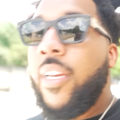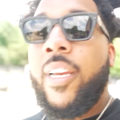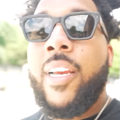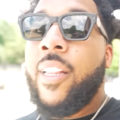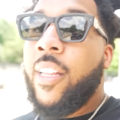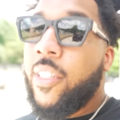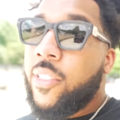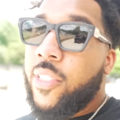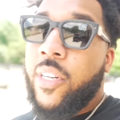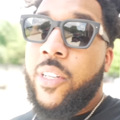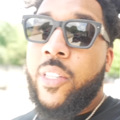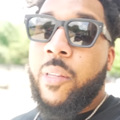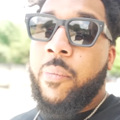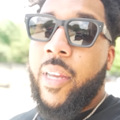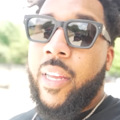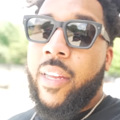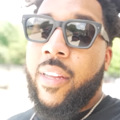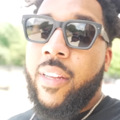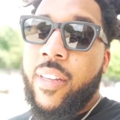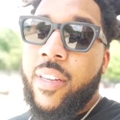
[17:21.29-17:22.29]
it looks good to
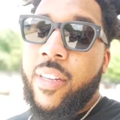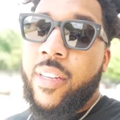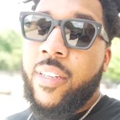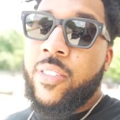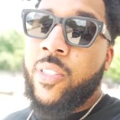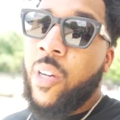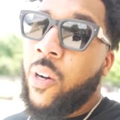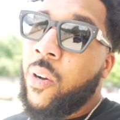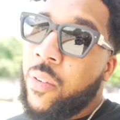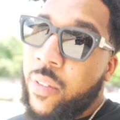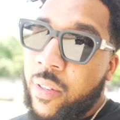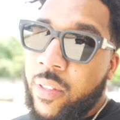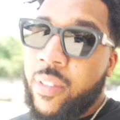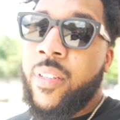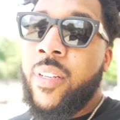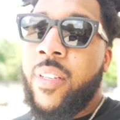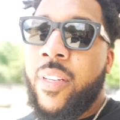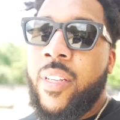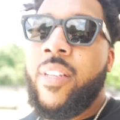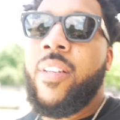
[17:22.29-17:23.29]
me. So
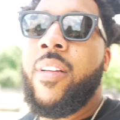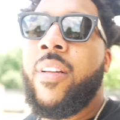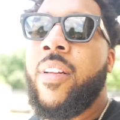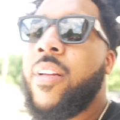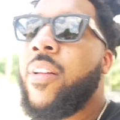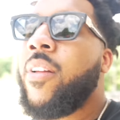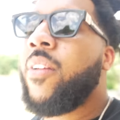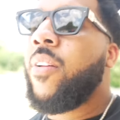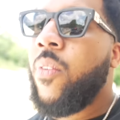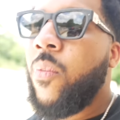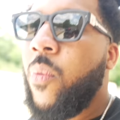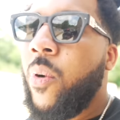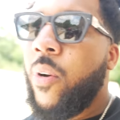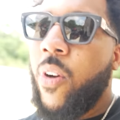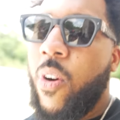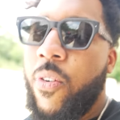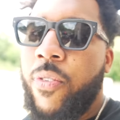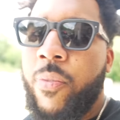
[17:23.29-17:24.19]
we'll go